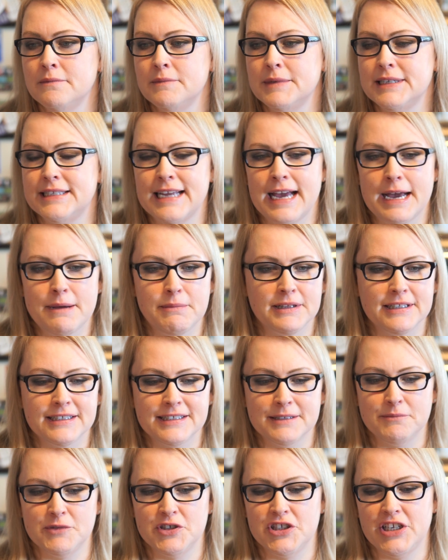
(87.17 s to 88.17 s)

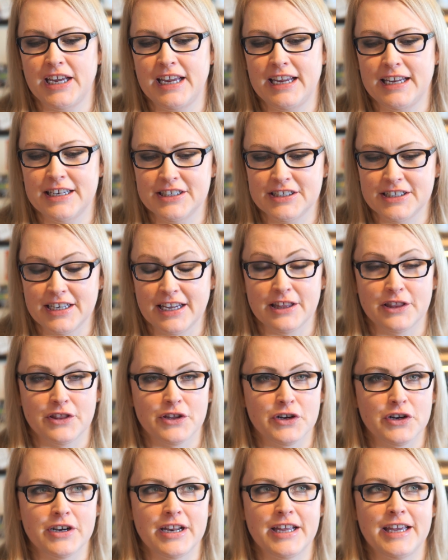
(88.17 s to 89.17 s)
metabolism changed at
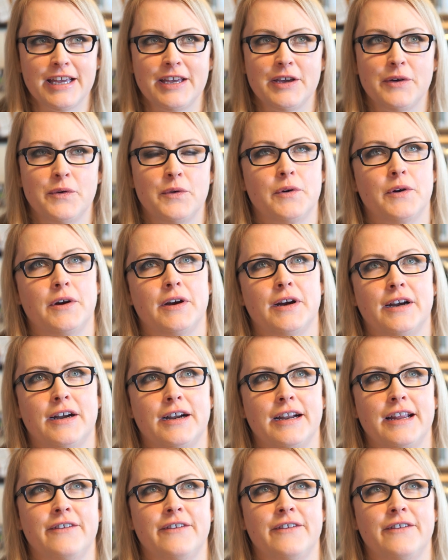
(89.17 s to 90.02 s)
30 or